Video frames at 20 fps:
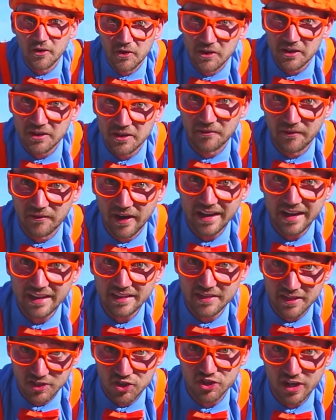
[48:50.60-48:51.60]
earlier, right?
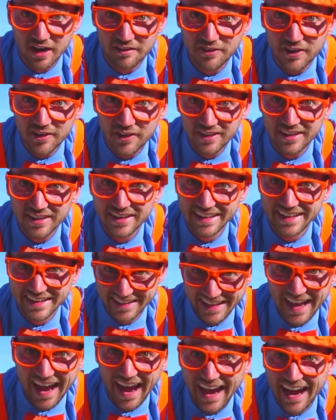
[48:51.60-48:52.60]
The shovel?
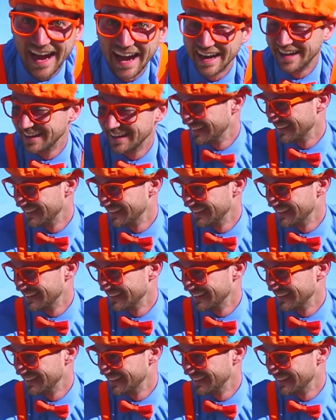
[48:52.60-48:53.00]
Yeah,